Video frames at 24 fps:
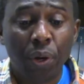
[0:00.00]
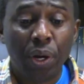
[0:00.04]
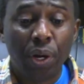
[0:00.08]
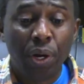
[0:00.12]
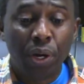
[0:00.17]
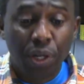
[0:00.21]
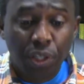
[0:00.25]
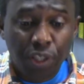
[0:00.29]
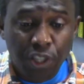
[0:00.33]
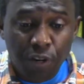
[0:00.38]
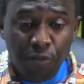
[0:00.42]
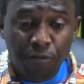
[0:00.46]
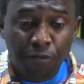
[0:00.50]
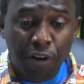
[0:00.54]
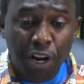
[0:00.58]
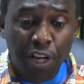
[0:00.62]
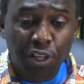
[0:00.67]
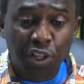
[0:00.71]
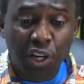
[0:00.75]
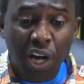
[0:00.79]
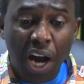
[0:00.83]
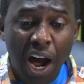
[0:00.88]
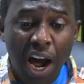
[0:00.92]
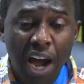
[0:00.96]
different
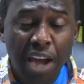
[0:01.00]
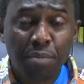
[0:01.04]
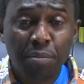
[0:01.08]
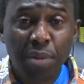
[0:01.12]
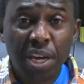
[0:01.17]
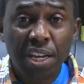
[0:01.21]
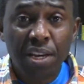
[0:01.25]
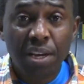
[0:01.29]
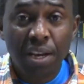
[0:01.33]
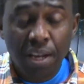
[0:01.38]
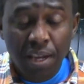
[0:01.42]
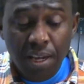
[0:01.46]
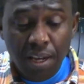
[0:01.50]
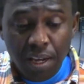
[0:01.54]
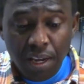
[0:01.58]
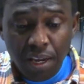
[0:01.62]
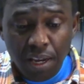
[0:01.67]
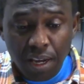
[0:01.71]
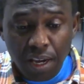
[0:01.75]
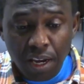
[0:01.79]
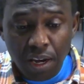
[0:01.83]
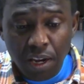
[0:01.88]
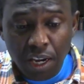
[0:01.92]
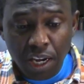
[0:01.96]
timing
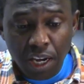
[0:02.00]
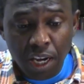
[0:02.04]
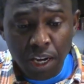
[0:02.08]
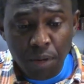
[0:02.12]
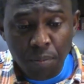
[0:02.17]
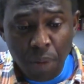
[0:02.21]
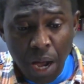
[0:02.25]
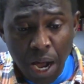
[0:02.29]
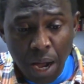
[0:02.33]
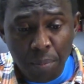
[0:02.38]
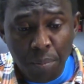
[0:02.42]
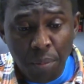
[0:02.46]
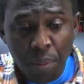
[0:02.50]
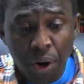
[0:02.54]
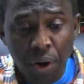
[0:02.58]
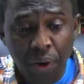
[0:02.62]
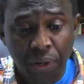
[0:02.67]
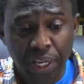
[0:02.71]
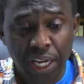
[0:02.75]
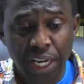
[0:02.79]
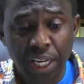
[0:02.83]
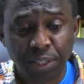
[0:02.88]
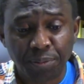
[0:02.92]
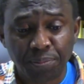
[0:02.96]
in uh,
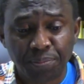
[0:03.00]
mourning.